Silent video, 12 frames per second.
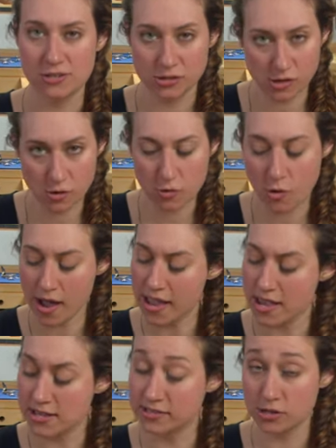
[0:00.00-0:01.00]
So
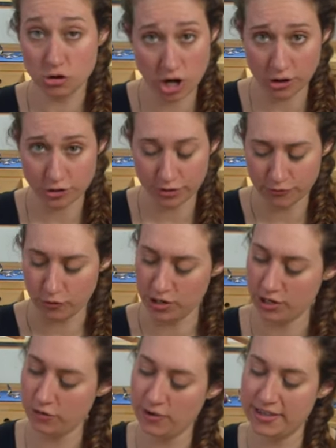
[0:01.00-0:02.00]
a suggestion for
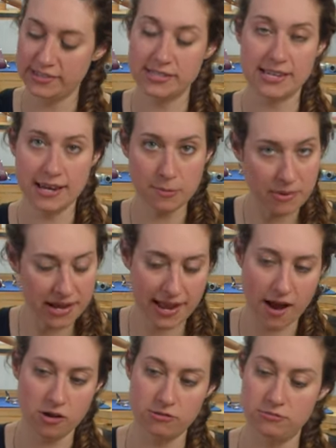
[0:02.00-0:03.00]
you is to get it back
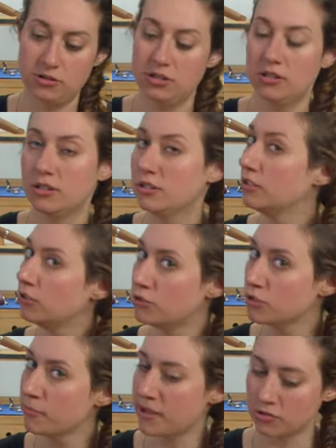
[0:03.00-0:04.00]
out,
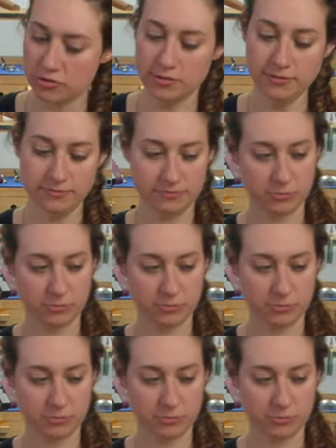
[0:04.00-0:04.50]
use your mandrel,